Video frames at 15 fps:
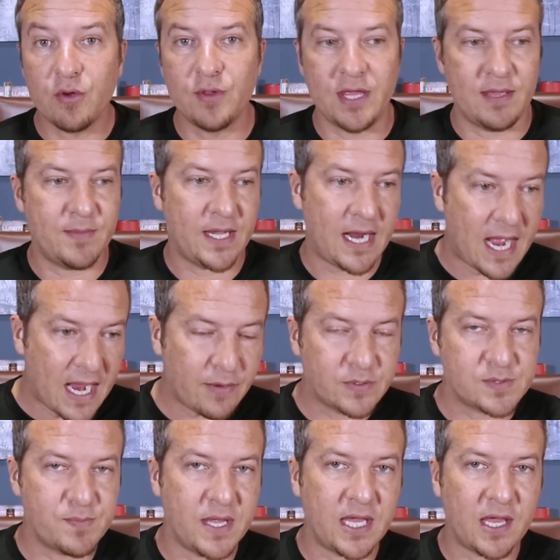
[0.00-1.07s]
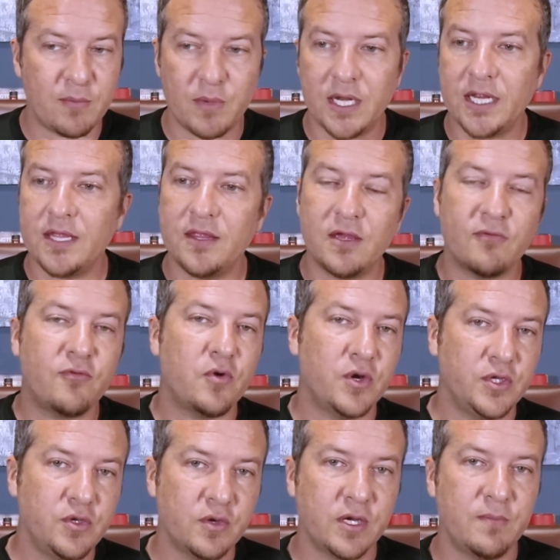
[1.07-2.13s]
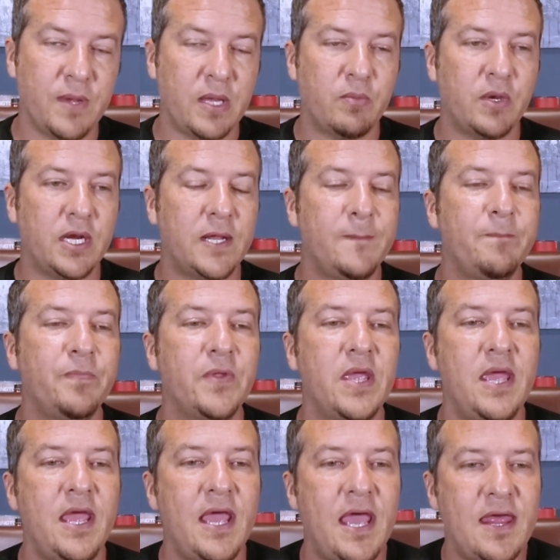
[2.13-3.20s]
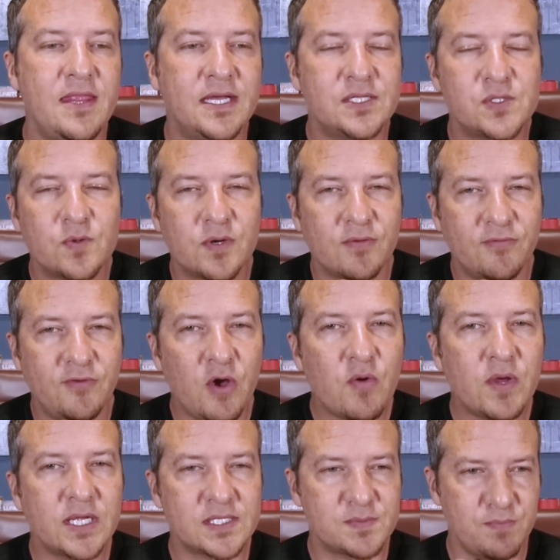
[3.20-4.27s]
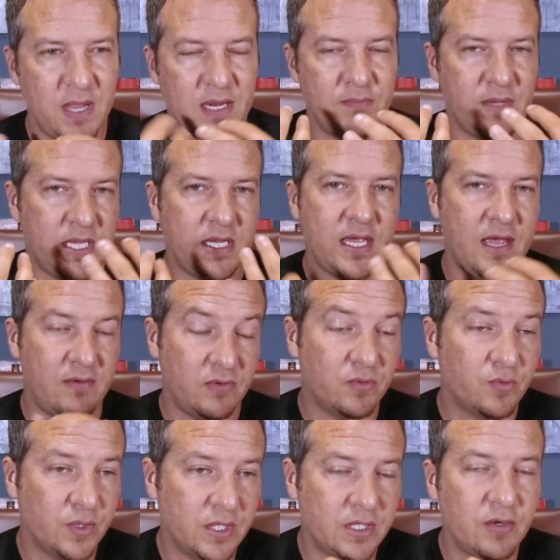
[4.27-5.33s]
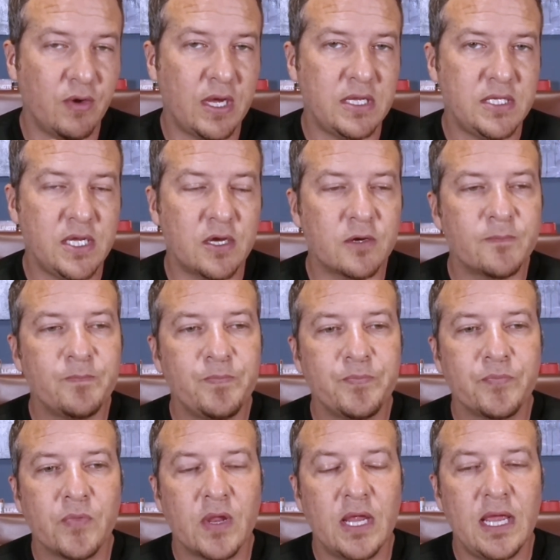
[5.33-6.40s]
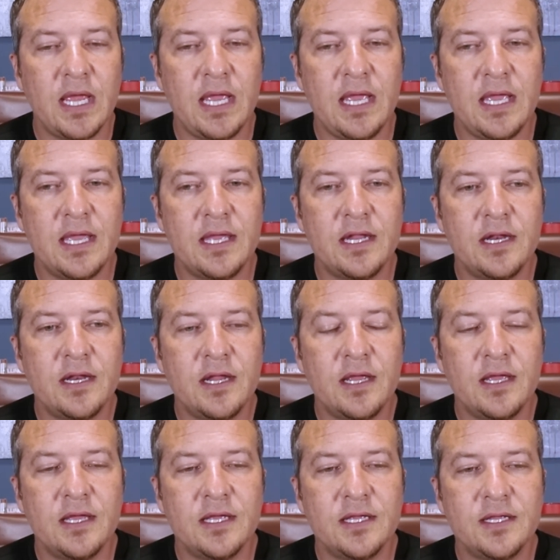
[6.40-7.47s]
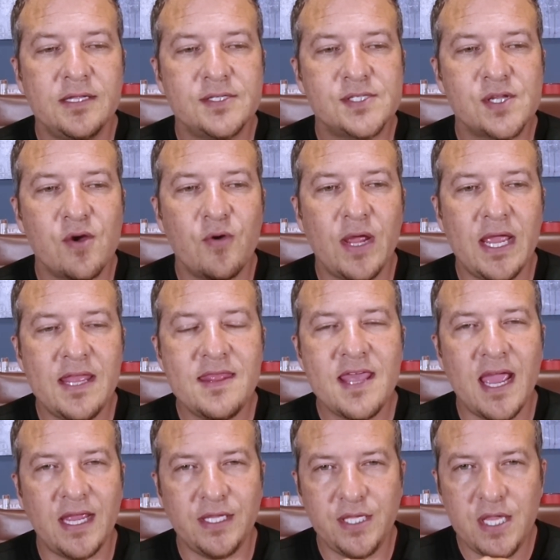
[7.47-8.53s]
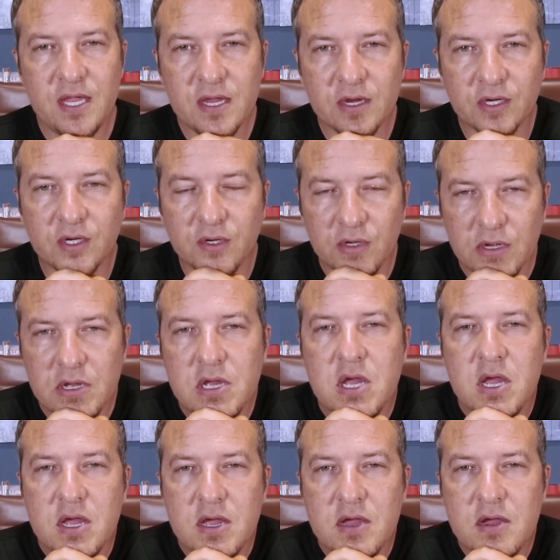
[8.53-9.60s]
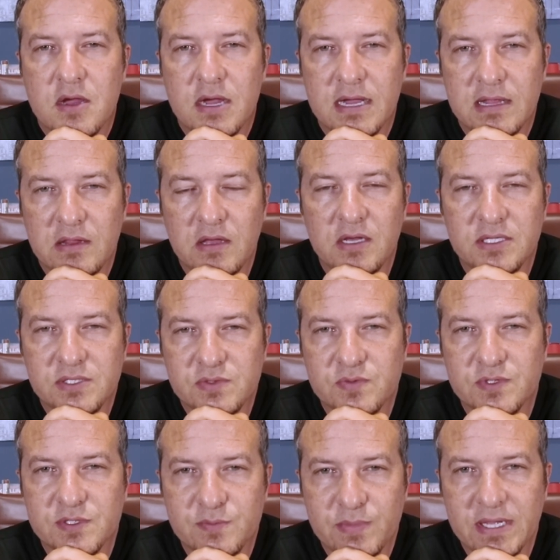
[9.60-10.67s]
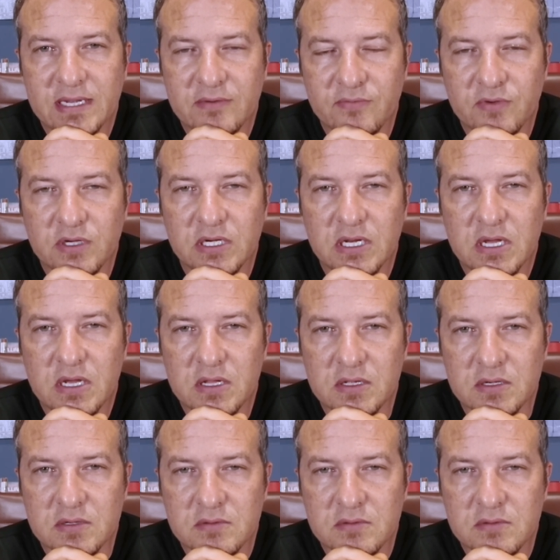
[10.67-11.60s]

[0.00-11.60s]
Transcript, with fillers: them that I was making money, therefore you could make money. And that sort of focus made me have a really great year. And so in that year, I lost respect for a dollar.